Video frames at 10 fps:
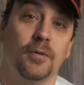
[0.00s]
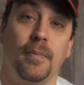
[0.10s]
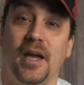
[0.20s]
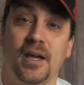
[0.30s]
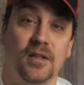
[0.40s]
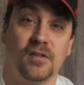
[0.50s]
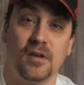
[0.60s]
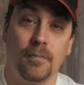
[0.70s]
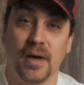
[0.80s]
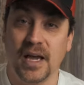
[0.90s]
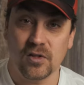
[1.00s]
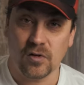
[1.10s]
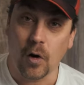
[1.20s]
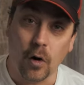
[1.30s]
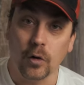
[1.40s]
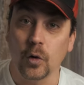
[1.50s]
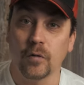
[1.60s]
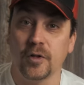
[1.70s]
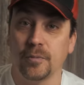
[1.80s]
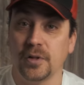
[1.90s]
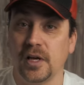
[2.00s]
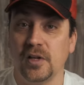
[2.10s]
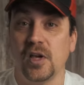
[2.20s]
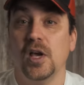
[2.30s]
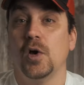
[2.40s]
the bank and seeing bass all over the place.